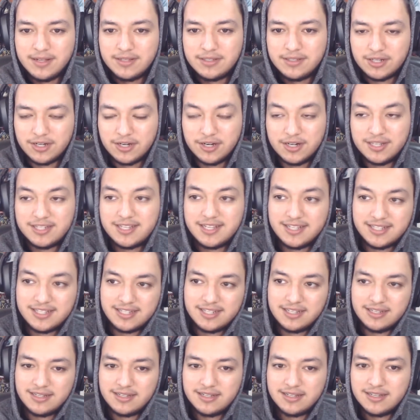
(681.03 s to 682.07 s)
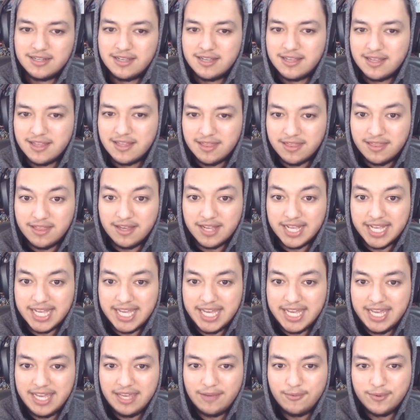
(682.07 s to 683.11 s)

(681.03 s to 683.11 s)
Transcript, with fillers: turns into the key,